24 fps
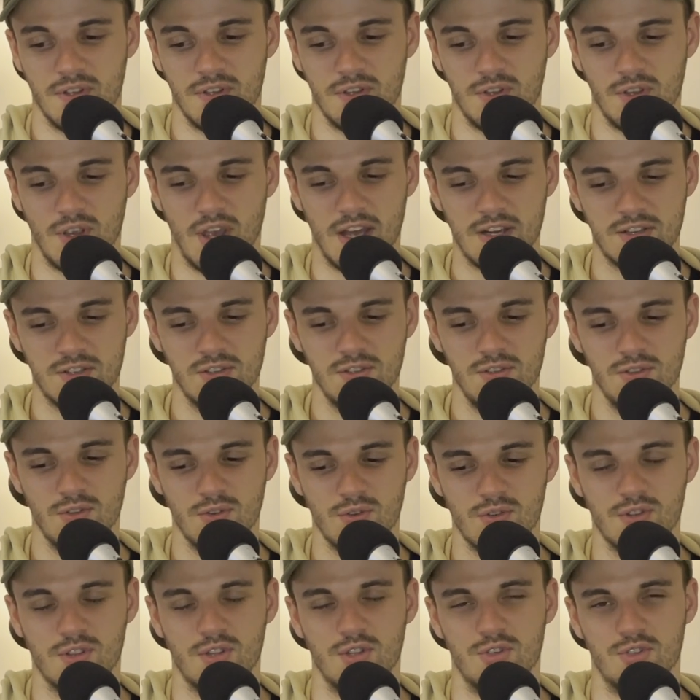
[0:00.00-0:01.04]
you actually
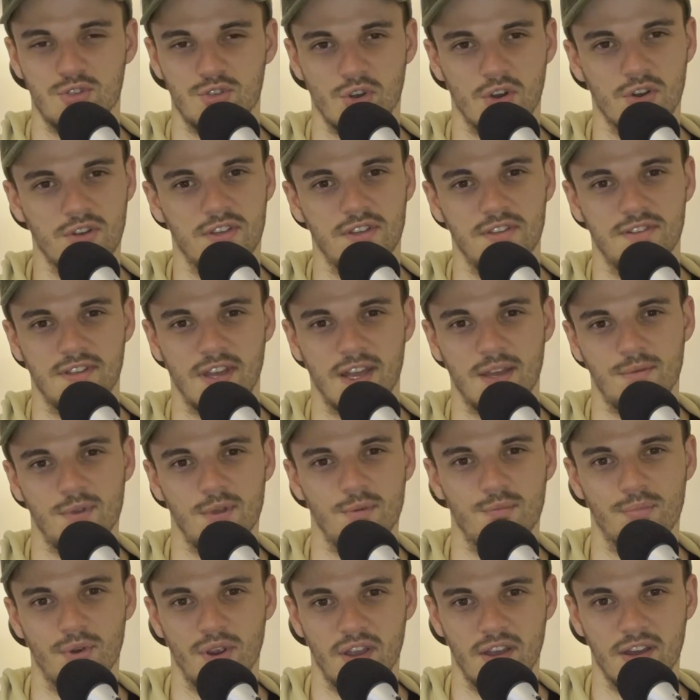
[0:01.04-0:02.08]
look at the jockey
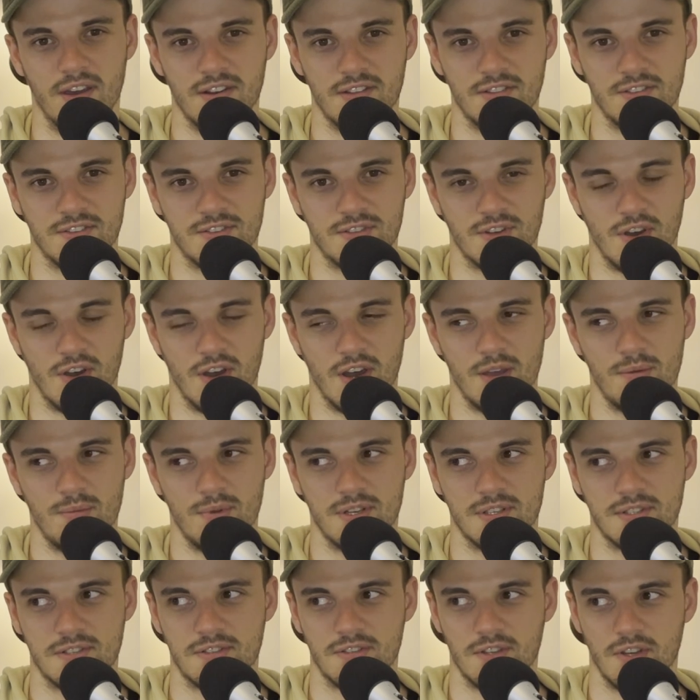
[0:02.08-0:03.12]
Damien Brown at the time,
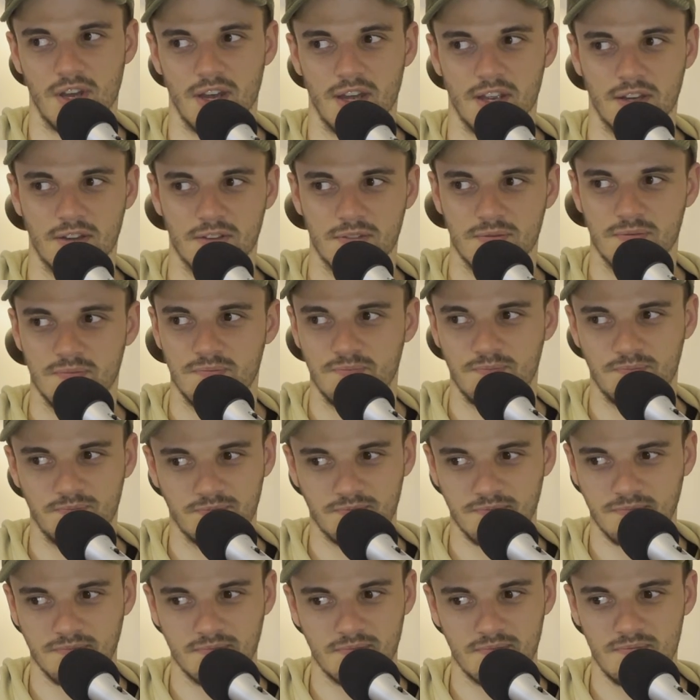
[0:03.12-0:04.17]
and it's like,
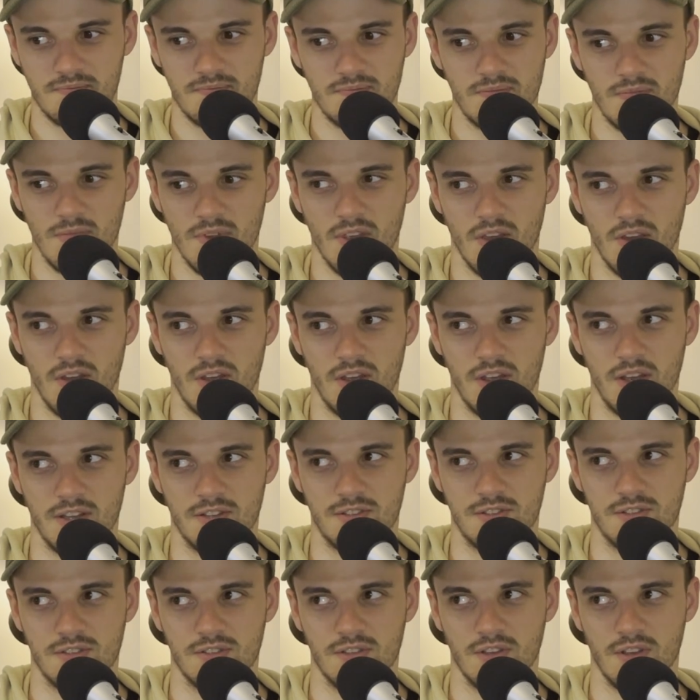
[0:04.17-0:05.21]

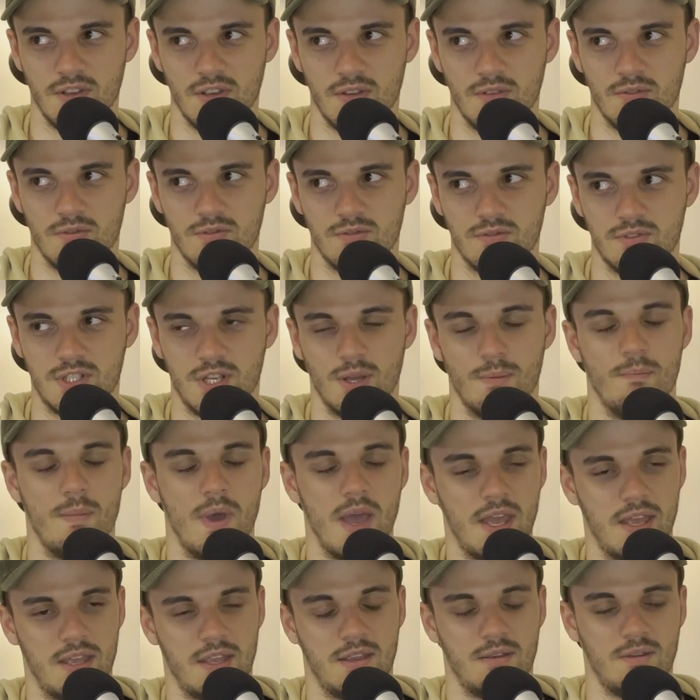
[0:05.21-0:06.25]
it's to
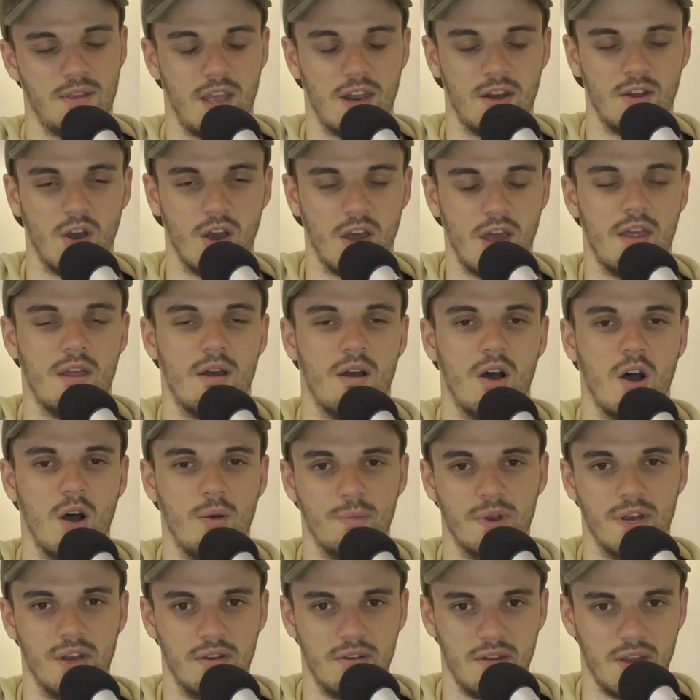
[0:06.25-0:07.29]
me, and
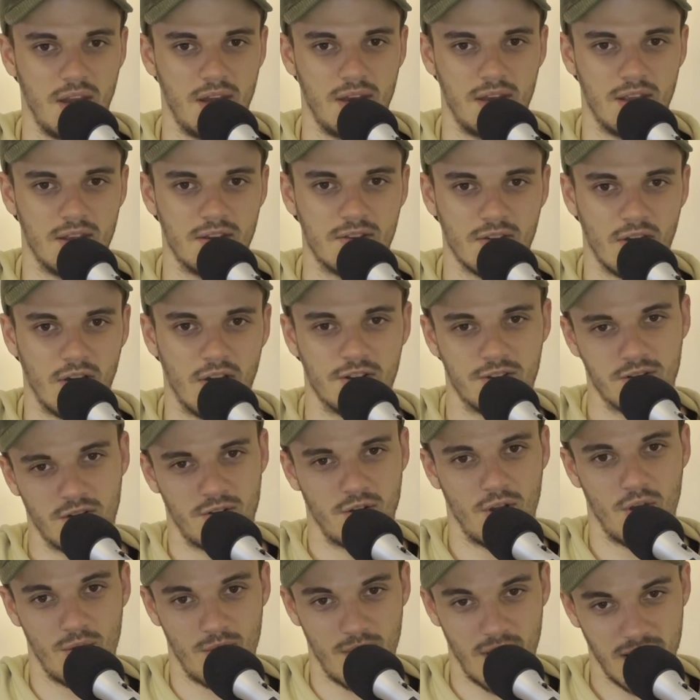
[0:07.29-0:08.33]
I'm an idiot, I
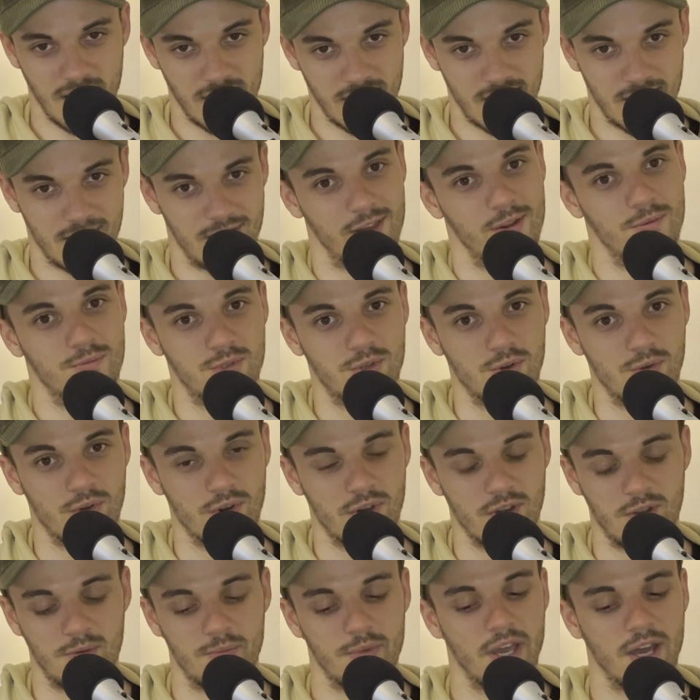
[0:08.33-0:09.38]
don't know anything that I'm
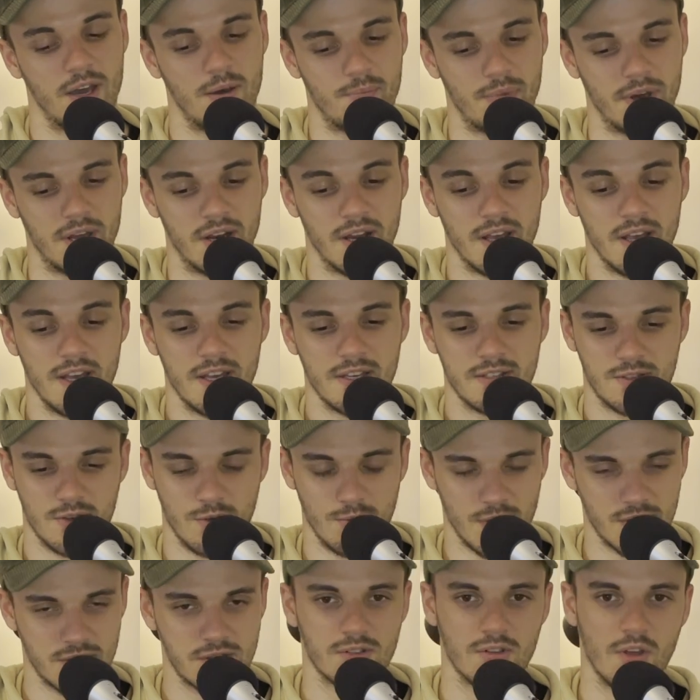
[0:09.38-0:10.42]
talking about, but it's
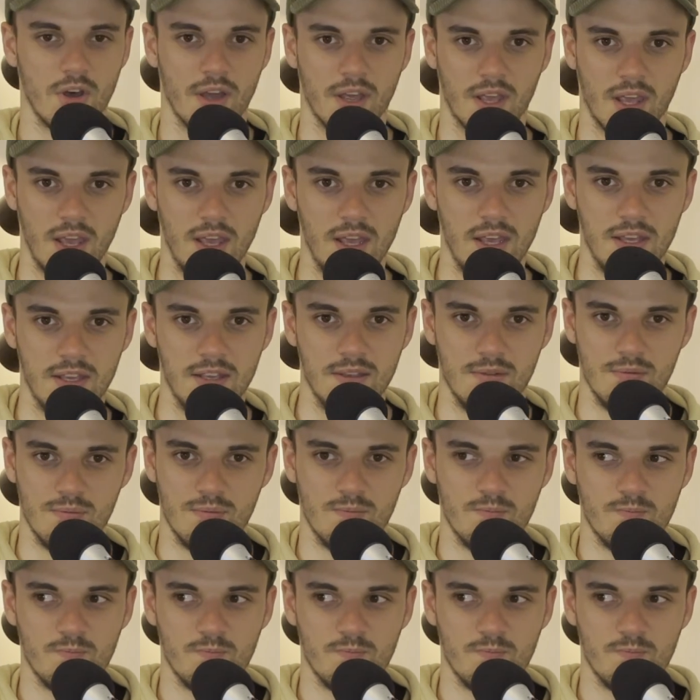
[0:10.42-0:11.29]
almost like he